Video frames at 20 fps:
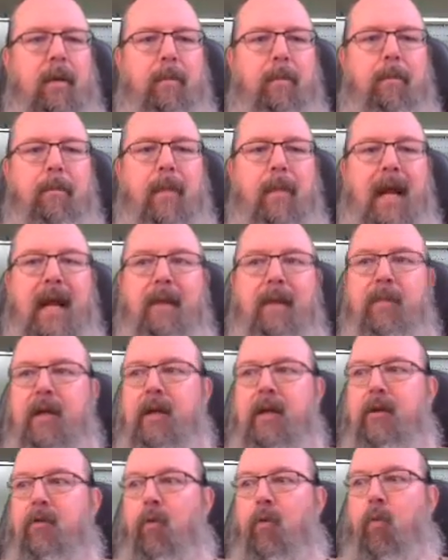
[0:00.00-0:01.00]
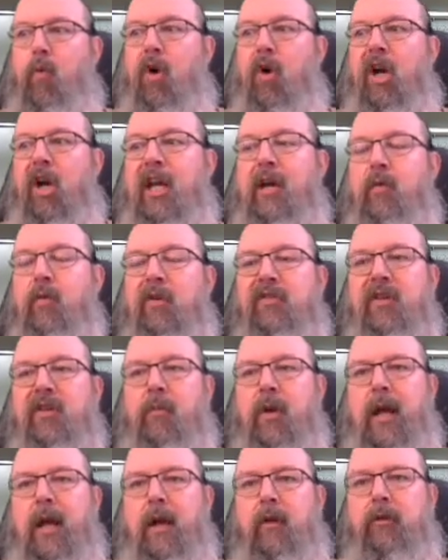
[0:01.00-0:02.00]
Maybe you're working with
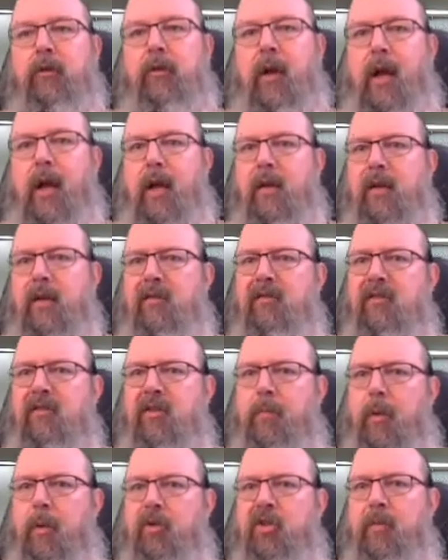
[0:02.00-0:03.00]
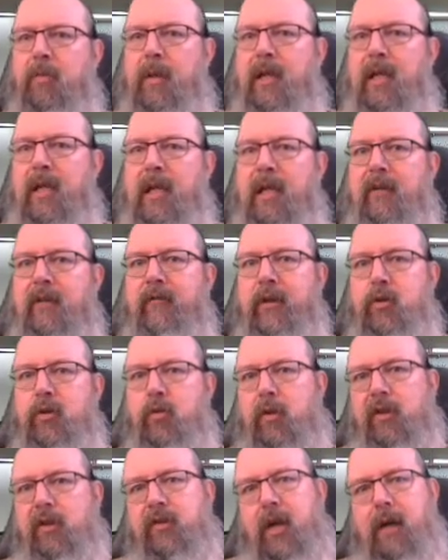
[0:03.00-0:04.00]
someone else, and this is supposed to be an
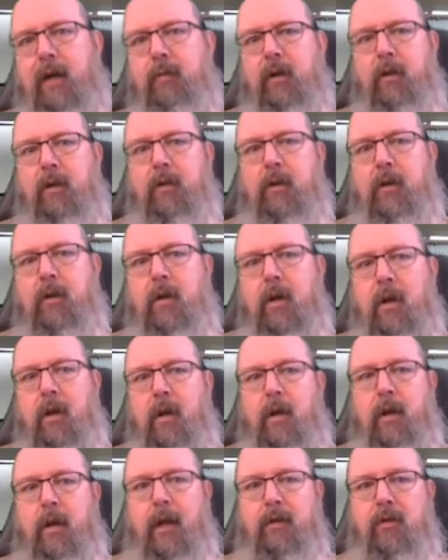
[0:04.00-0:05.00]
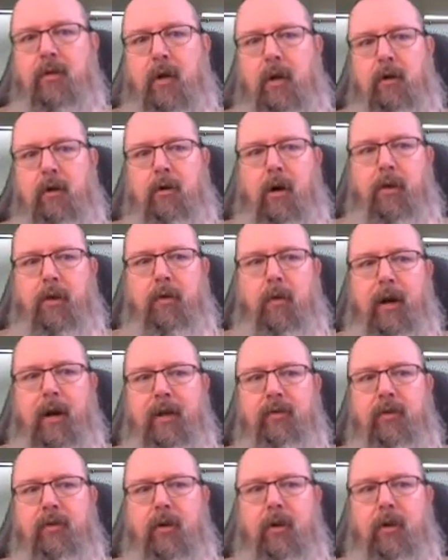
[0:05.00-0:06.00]
individual assignment. That's
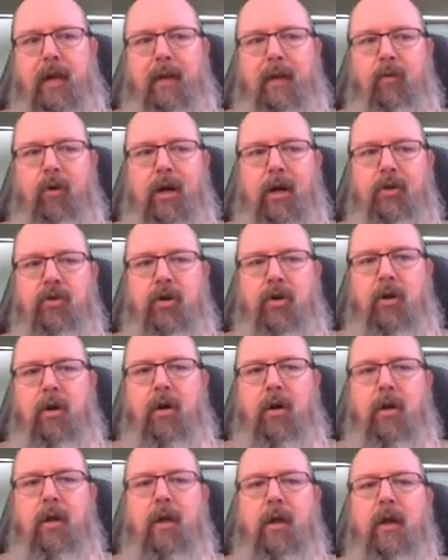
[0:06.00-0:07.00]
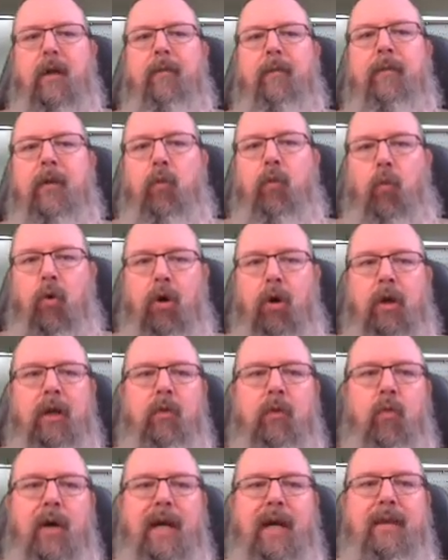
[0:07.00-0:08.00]
unauthorized collaboration.
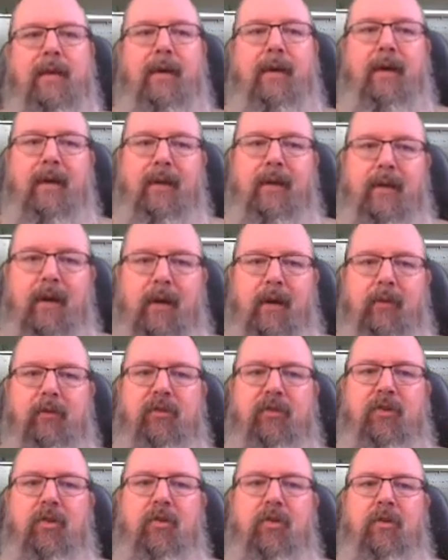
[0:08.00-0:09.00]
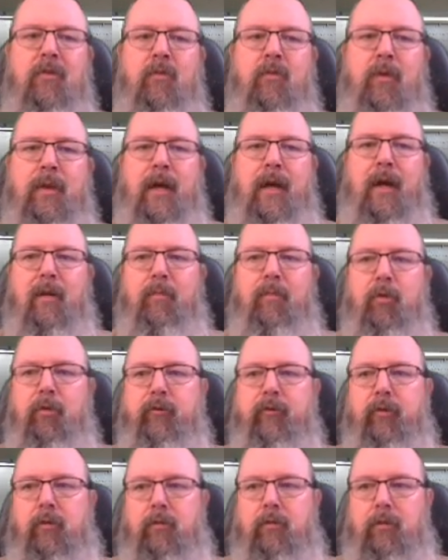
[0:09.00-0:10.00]
Working with another student without
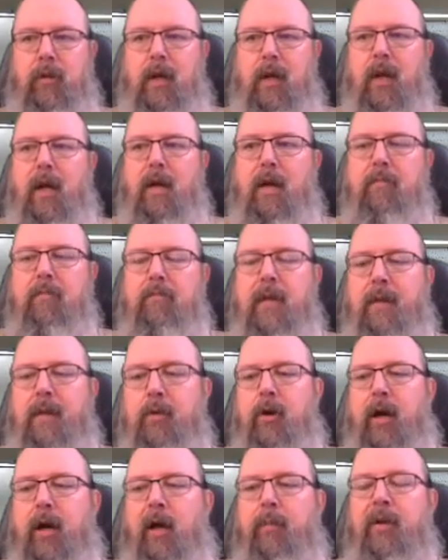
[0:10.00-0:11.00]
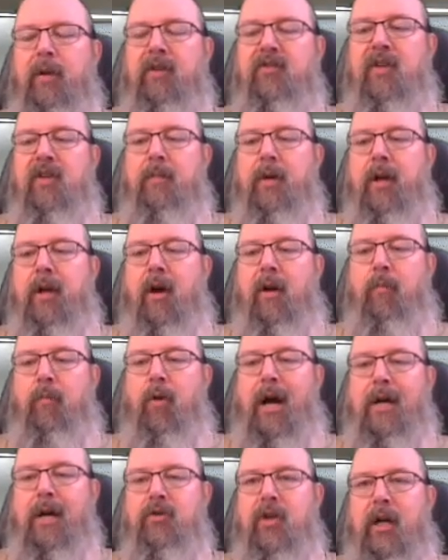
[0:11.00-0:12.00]
approval. Maybe you're helping somebody on a
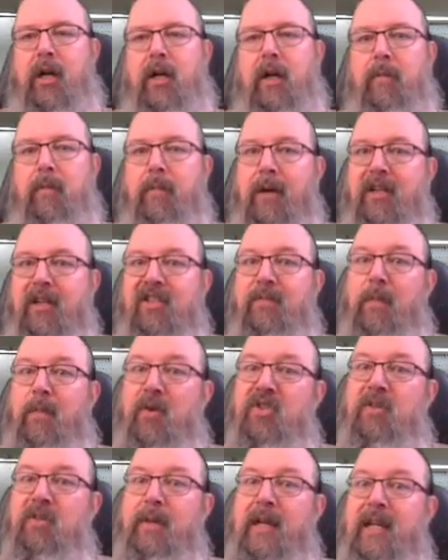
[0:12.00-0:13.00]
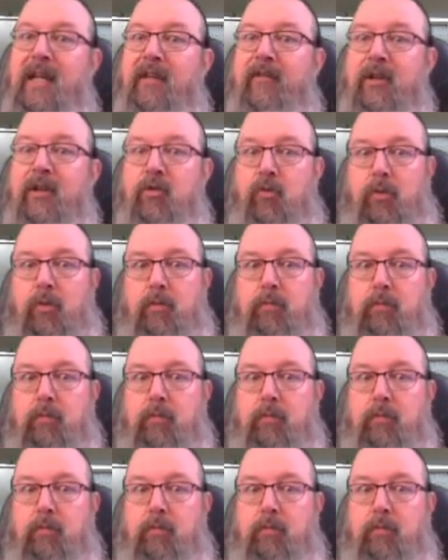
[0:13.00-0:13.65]
project, but it's supposed to be individual.